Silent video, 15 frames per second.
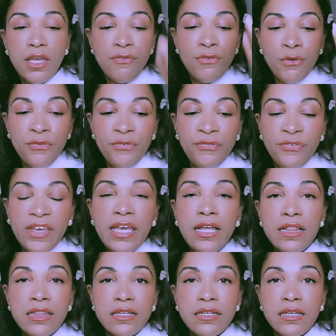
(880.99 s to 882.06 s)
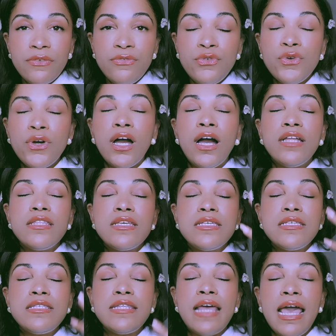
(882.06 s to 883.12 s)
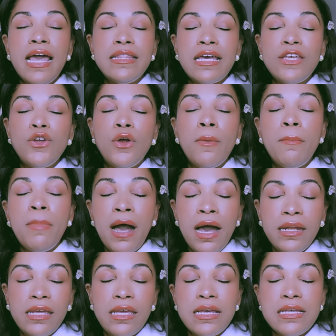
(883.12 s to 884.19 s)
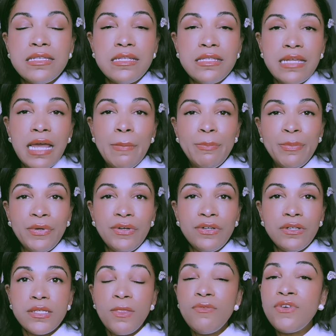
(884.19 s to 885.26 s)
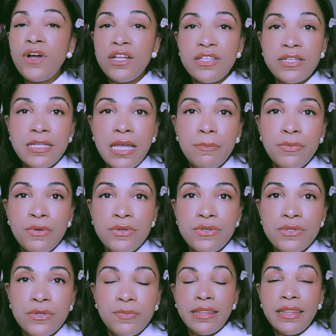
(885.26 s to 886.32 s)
If you feel, if you understand that your body is a temple, you've gone to temples.